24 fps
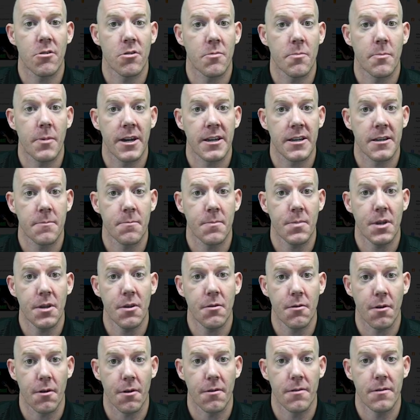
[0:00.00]
on my
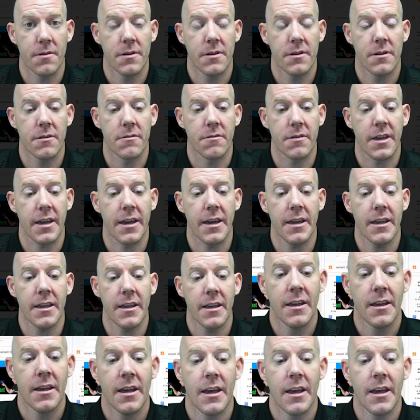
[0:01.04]
computer. Okay?